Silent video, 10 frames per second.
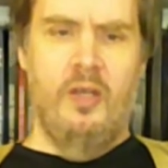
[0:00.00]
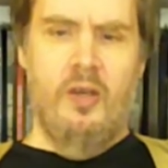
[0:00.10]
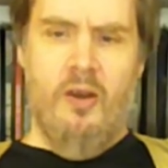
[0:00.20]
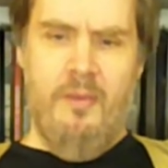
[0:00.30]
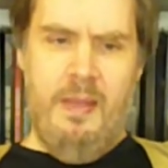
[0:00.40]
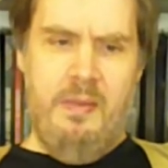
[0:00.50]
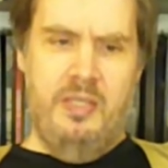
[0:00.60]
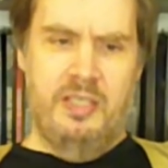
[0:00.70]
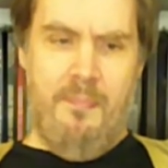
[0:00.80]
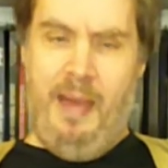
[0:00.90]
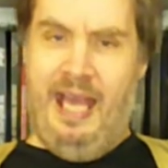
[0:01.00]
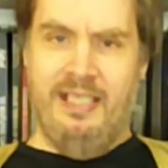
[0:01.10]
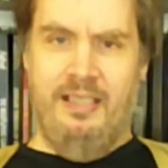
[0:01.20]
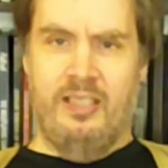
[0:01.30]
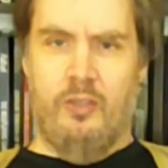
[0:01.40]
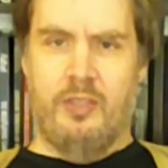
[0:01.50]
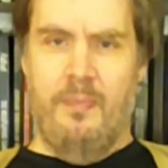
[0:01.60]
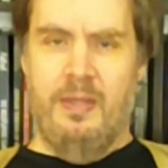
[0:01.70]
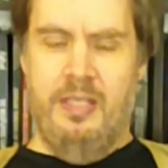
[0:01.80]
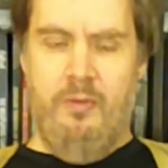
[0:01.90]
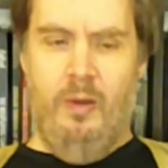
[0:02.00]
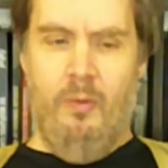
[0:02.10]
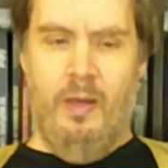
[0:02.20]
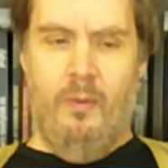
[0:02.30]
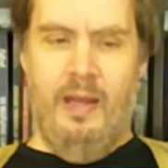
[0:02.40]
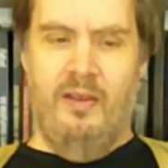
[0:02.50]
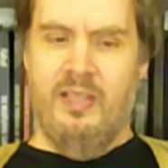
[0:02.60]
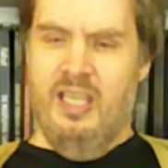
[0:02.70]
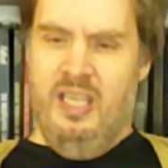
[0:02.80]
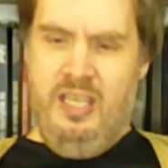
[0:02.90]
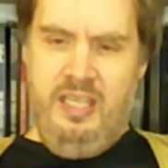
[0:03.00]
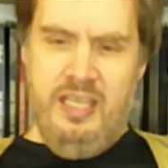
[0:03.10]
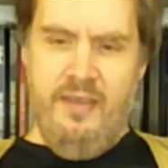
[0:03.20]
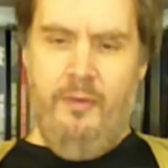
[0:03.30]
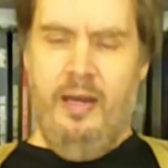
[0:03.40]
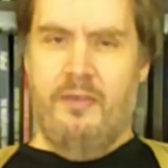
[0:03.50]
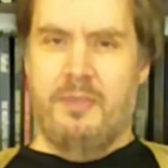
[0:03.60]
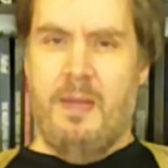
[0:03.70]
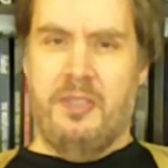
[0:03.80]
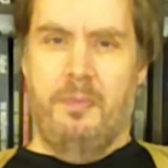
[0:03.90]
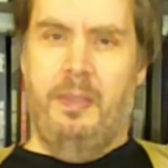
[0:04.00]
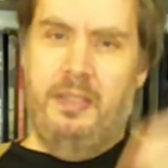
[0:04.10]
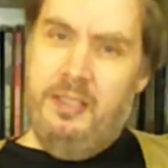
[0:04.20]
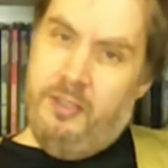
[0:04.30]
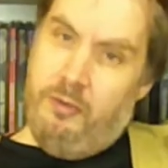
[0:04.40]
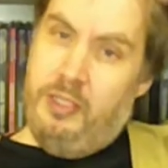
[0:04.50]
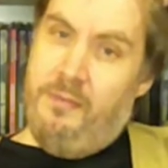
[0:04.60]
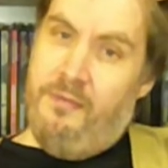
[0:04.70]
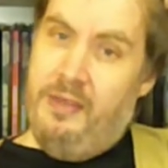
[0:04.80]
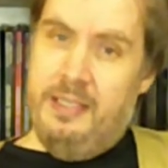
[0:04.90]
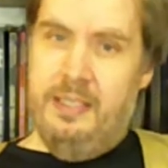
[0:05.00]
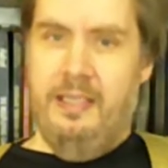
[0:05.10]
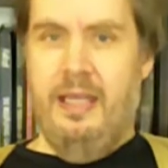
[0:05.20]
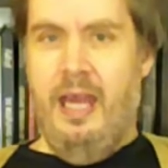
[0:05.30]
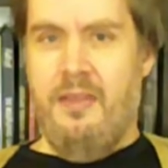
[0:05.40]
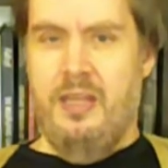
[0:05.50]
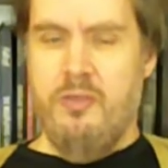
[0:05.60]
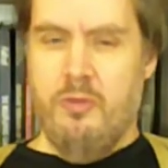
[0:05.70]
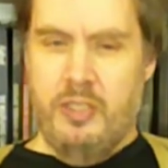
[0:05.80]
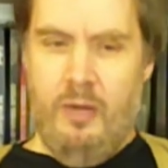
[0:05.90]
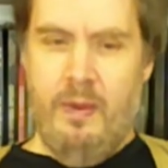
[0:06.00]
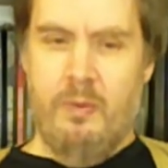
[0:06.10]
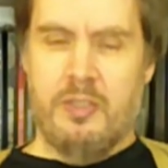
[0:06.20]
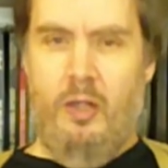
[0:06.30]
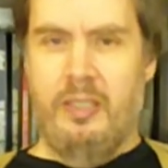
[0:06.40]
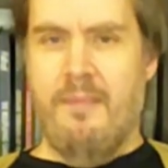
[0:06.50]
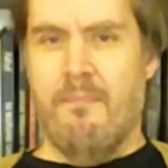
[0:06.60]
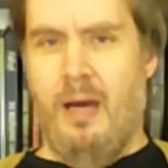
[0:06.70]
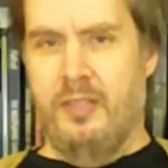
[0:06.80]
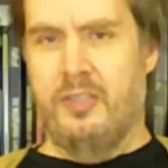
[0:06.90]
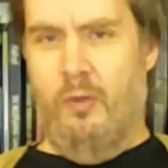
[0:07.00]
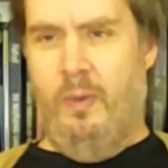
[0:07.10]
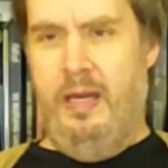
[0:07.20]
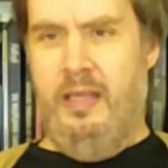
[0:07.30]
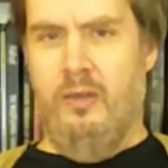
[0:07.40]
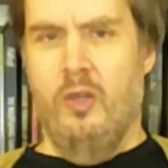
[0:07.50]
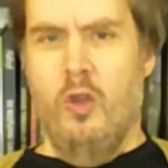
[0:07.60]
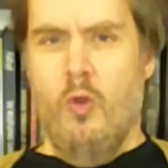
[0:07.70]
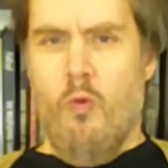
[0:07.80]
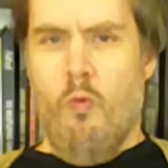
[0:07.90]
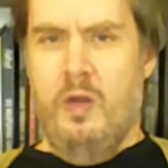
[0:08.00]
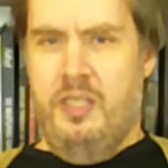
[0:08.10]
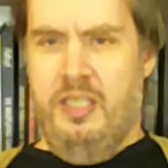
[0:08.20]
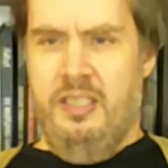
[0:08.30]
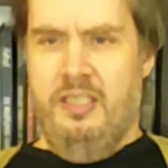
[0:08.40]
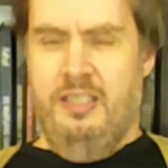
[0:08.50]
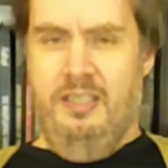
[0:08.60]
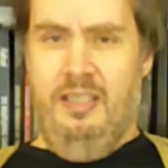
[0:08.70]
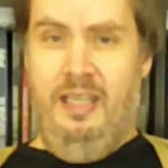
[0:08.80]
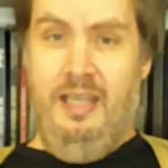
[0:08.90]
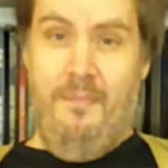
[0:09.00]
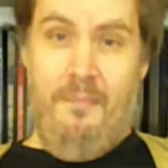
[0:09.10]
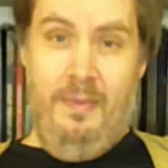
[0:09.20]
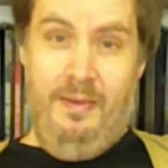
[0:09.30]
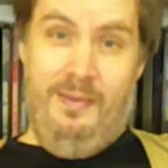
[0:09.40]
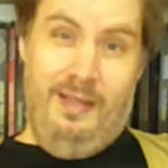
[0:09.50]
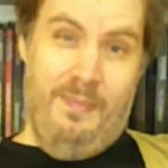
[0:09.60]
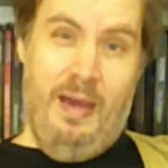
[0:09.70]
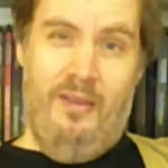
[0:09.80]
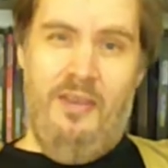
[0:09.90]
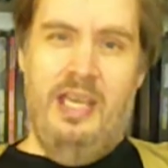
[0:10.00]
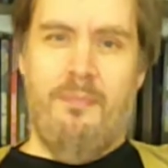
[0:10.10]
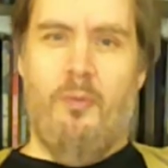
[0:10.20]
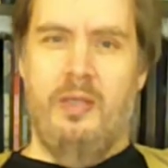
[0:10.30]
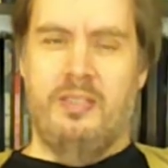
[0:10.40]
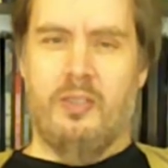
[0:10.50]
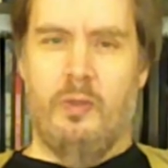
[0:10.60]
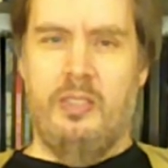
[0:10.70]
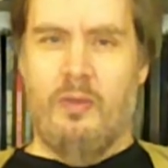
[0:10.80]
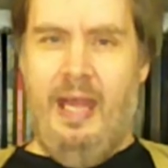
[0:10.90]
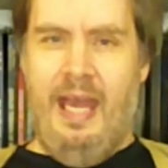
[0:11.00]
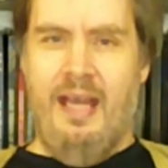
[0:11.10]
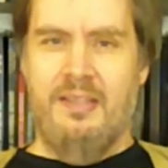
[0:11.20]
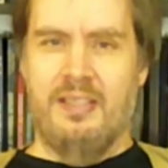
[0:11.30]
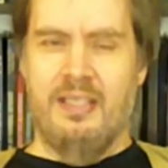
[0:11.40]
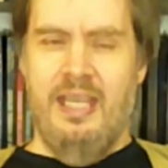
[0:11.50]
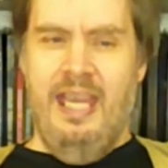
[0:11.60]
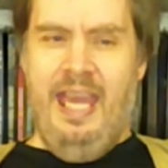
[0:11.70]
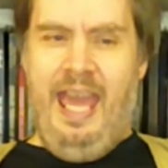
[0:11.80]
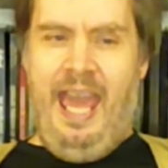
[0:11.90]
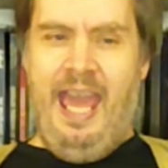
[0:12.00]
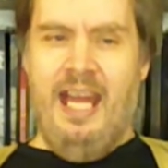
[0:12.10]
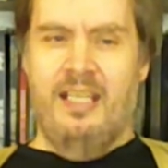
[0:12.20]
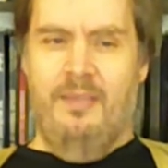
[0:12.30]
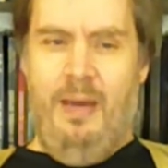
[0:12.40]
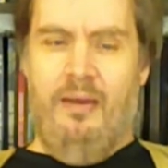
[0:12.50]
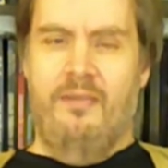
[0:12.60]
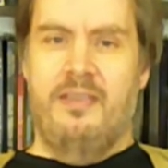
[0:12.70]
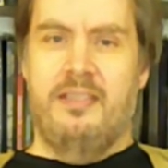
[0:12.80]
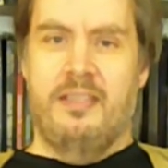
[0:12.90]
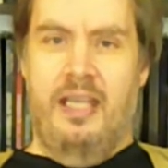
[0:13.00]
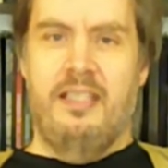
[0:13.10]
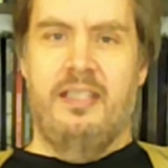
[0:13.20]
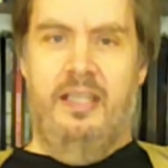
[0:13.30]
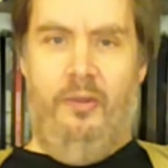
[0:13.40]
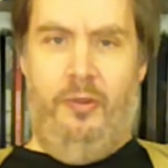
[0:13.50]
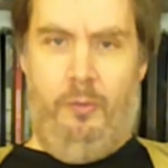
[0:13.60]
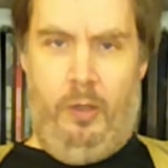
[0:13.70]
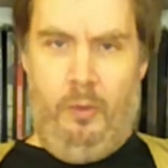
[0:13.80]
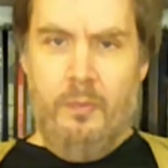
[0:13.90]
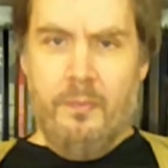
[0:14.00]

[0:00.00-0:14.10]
or maybe just a basilisk or something that you want to run around, you give it whatever special abilities you deem fit, and then you generate what's called a monster rating, which is an, um, an amount of hit points the creature has and an amount of dice that he'll throw.